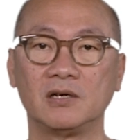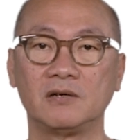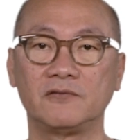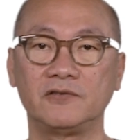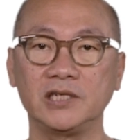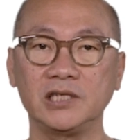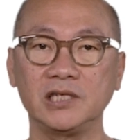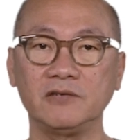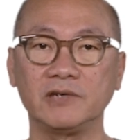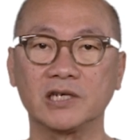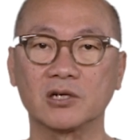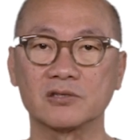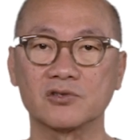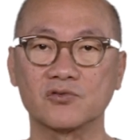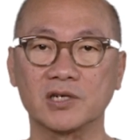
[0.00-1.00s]
3D
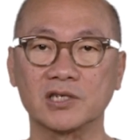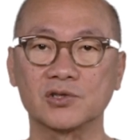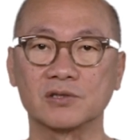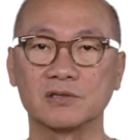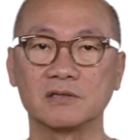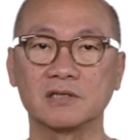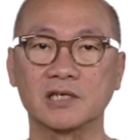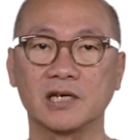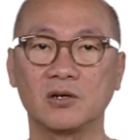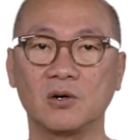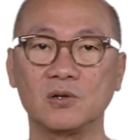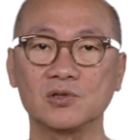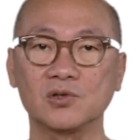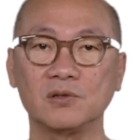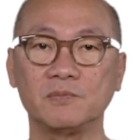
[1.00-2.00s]
reconstruction can
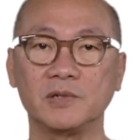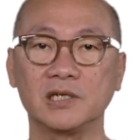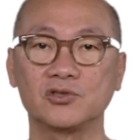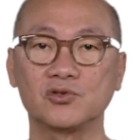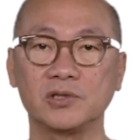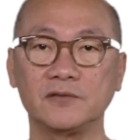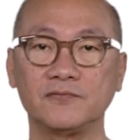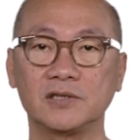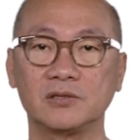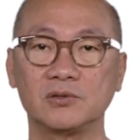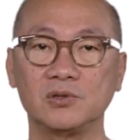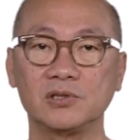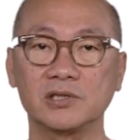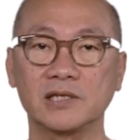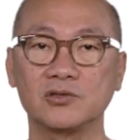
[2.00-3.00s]
also be achieved
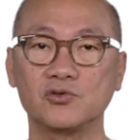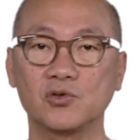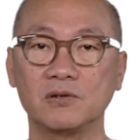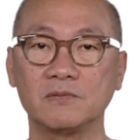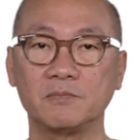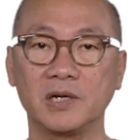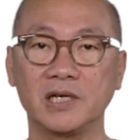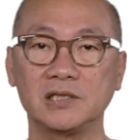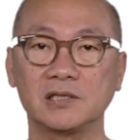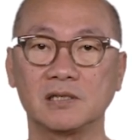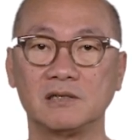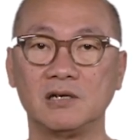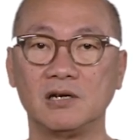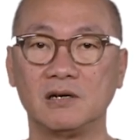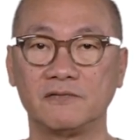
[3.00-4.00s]
using drone-based
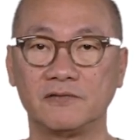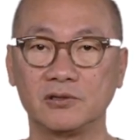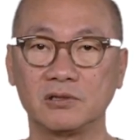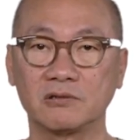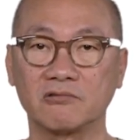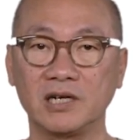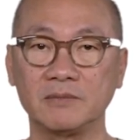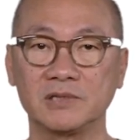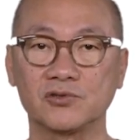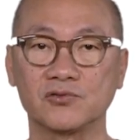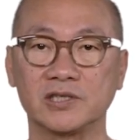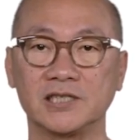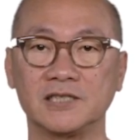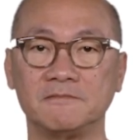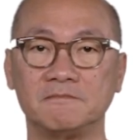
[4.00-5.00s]

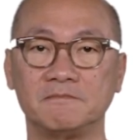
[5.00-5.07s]
photogrammetry.